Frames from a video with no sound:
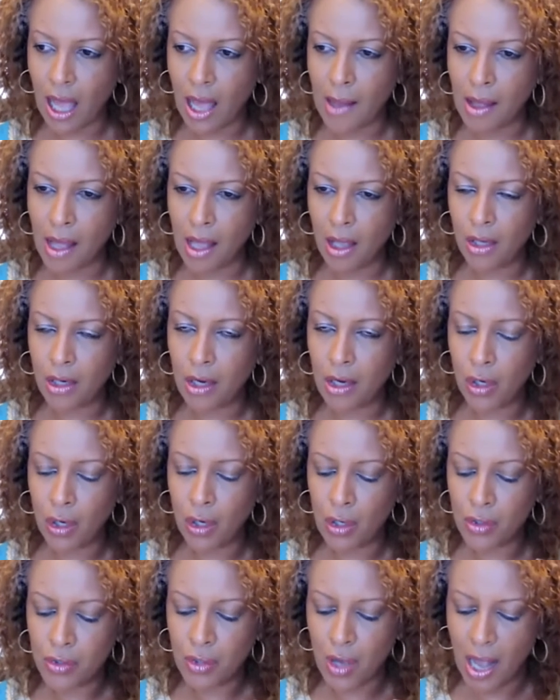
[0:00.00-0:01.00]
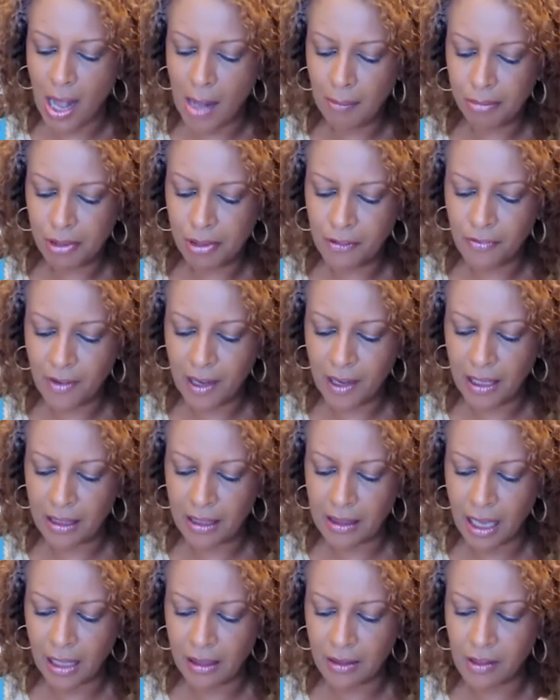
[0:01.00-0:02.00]
and also
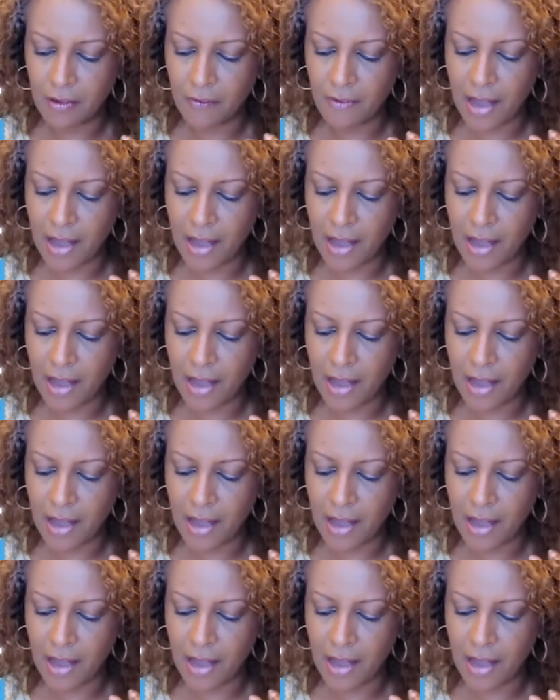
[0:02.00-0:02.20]
amplifying that the